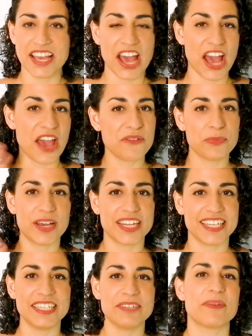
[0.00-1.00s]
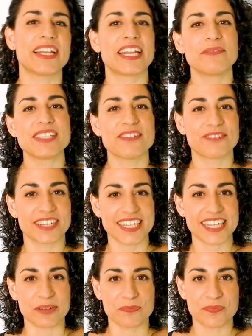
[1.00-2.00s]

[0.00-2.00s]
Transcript: Hi everybody, my name is Stefania.